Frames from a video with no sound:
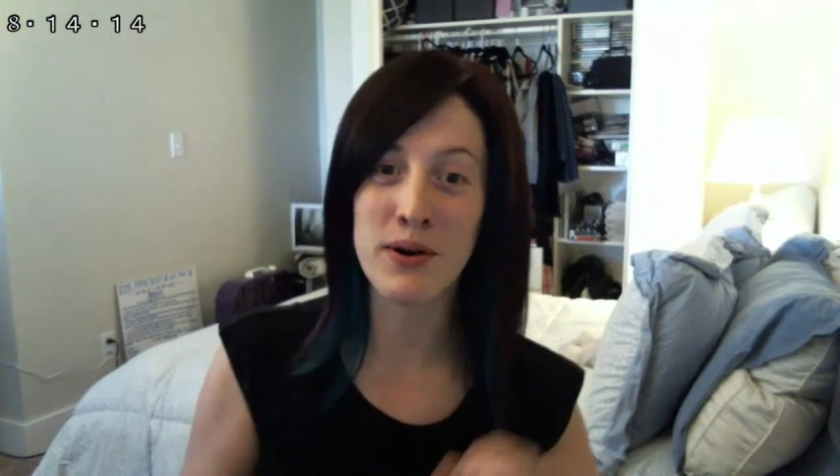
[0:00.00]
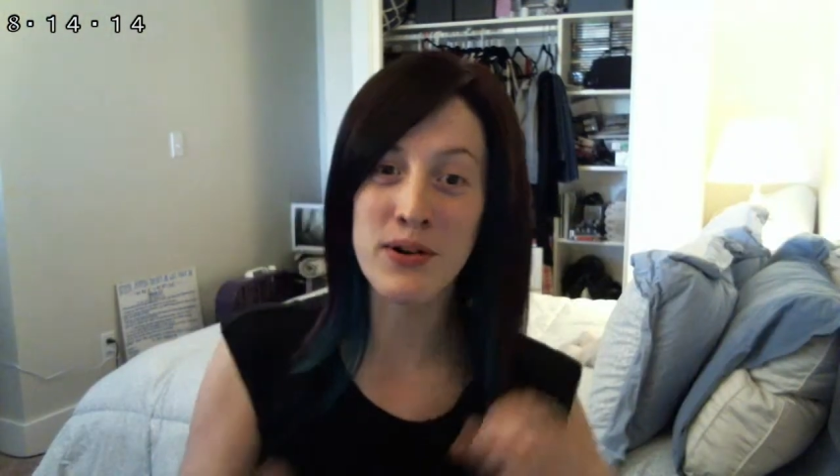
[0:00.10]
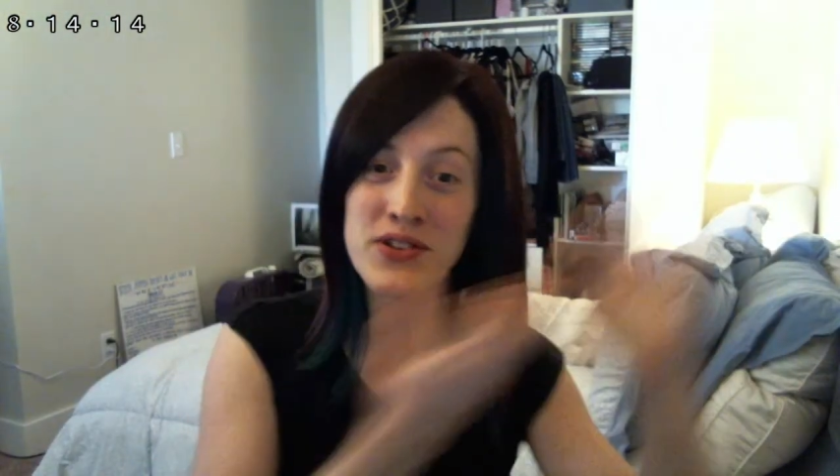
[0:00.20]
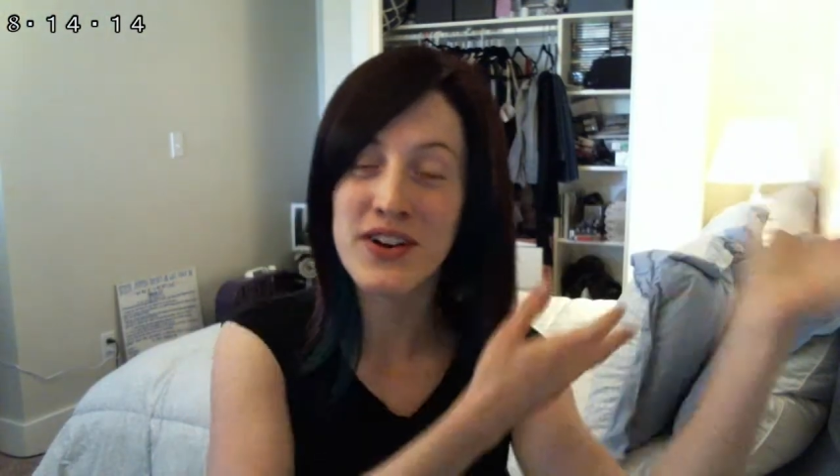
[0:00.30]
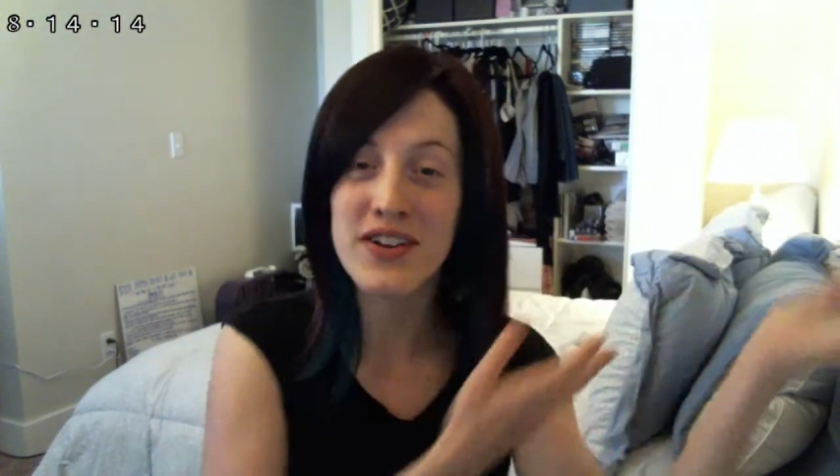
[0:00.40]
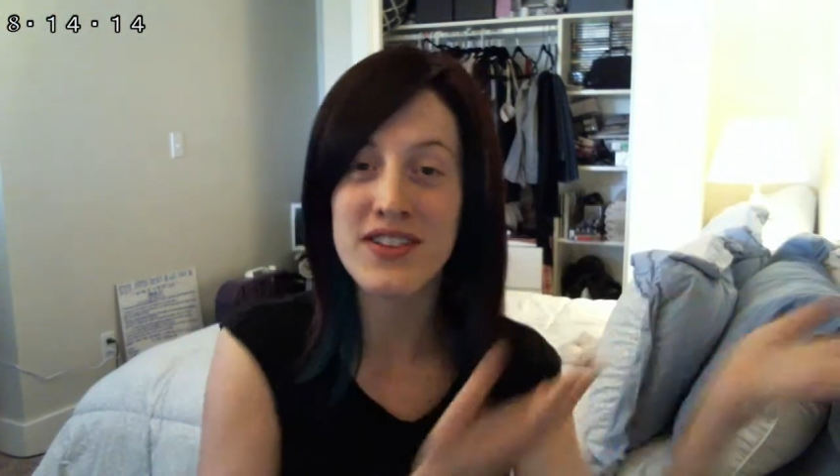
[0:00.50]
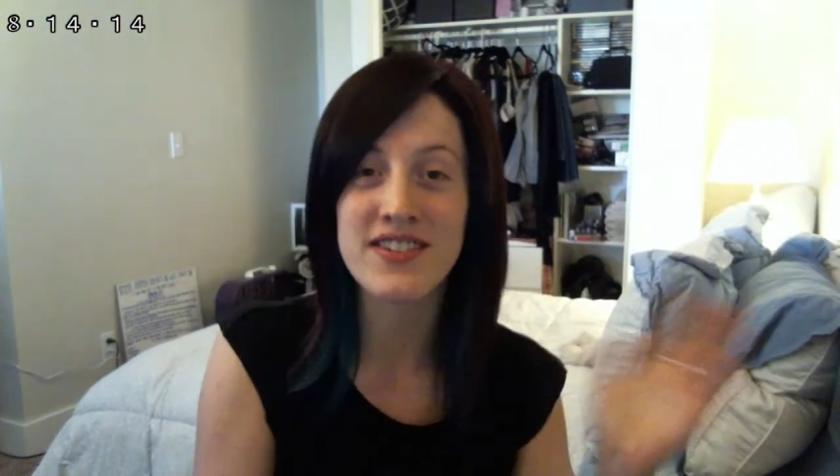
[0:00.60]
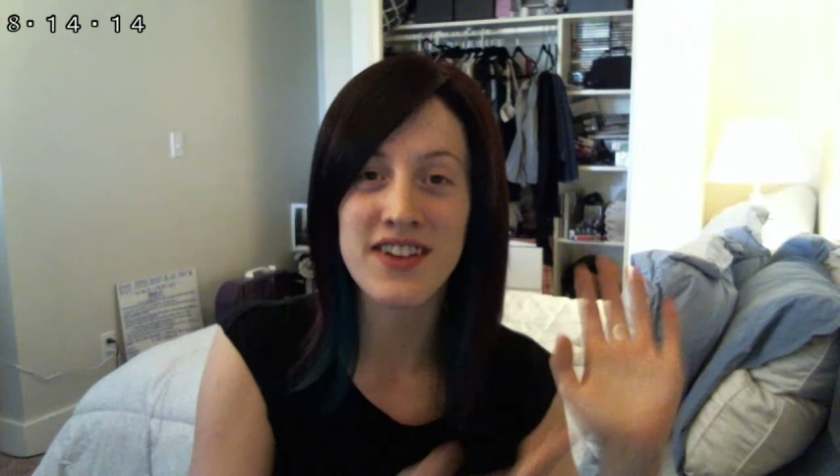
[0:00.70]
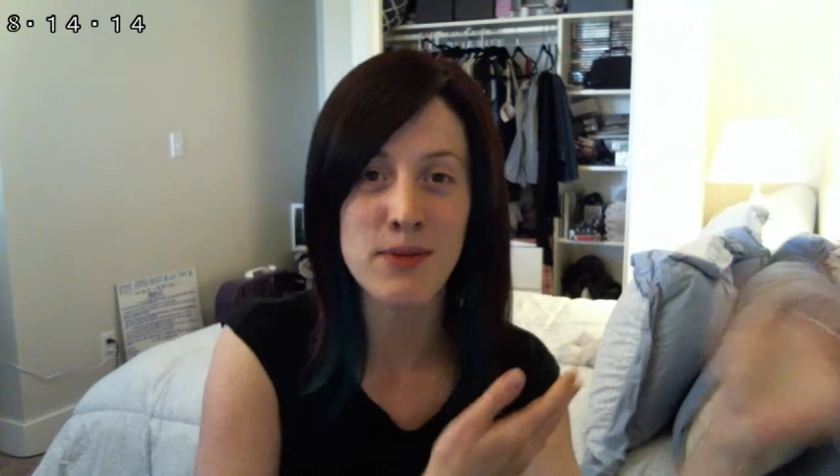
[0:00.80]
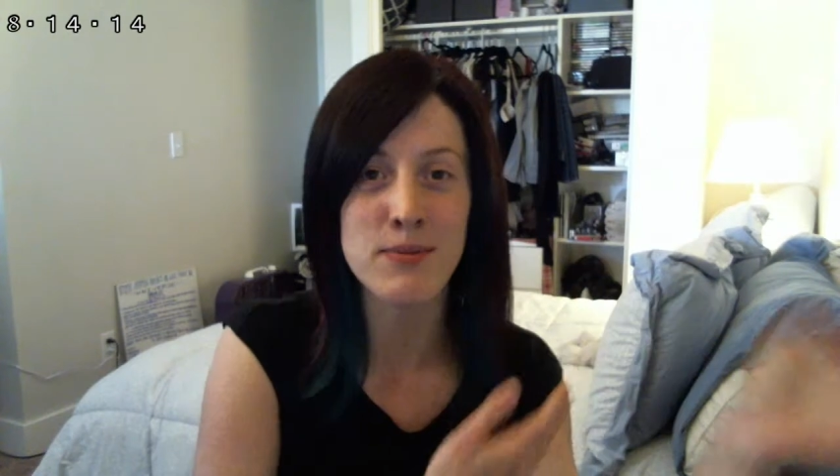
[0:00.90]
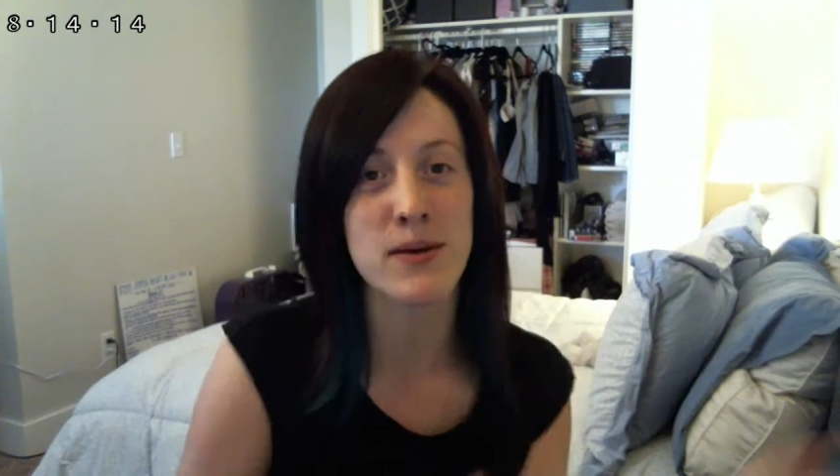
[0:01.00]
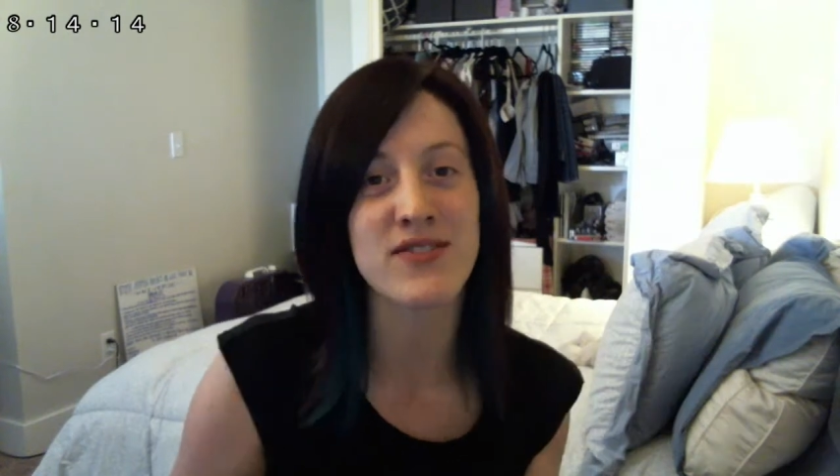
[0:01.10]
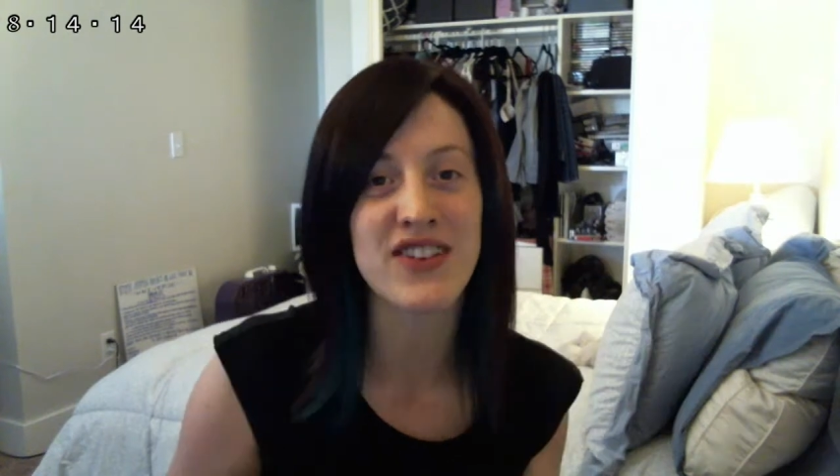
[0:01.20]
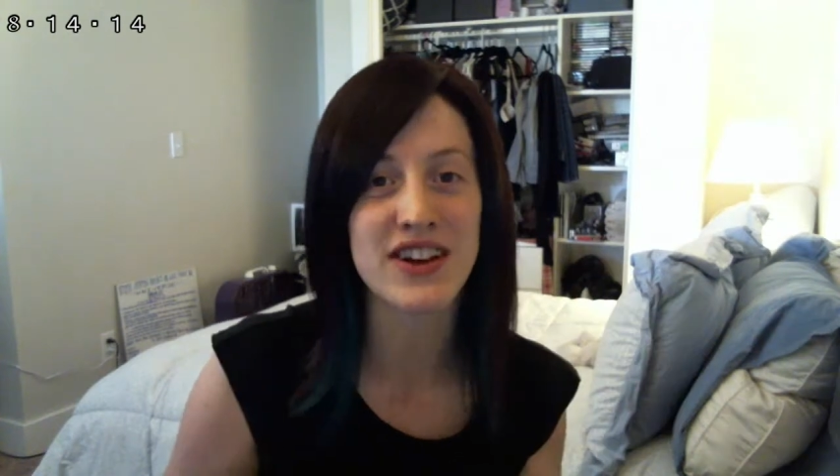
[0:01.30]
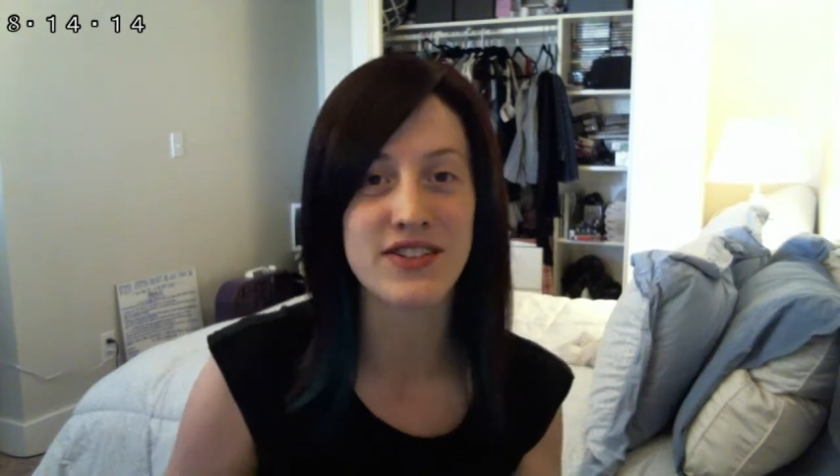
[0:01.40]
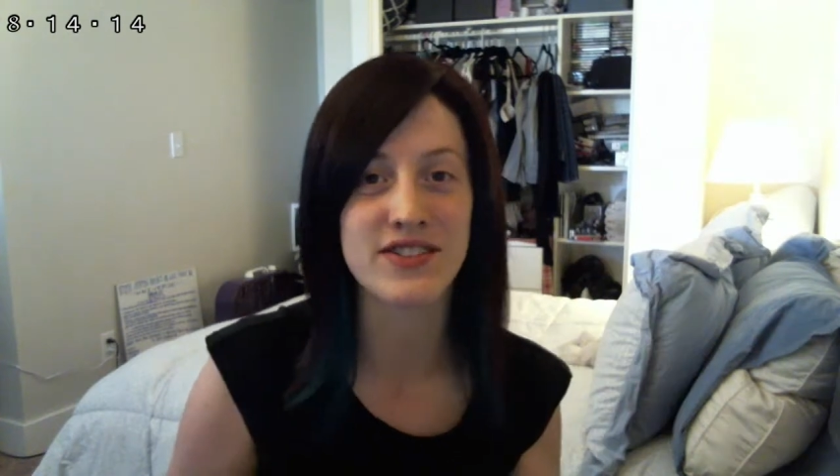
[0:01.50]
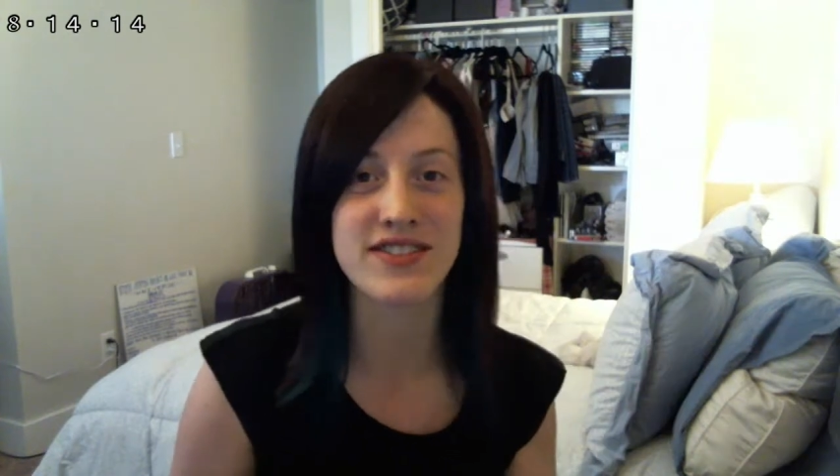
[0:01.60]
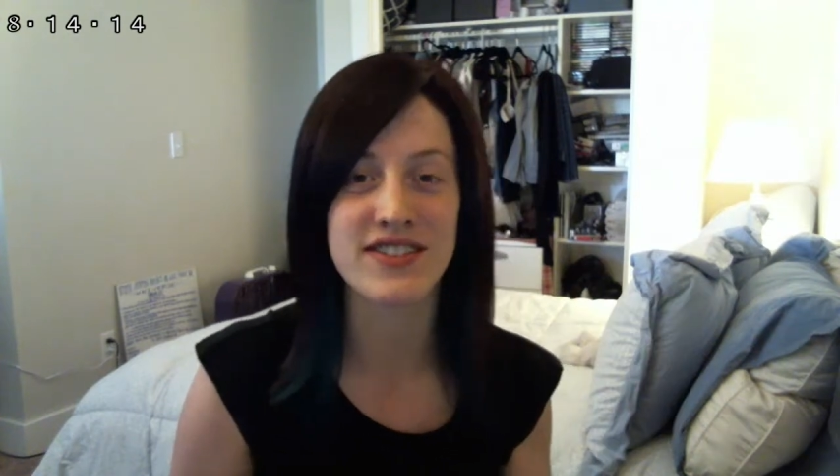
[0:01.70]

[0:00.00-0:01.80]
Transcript: posting all these time lapse videos and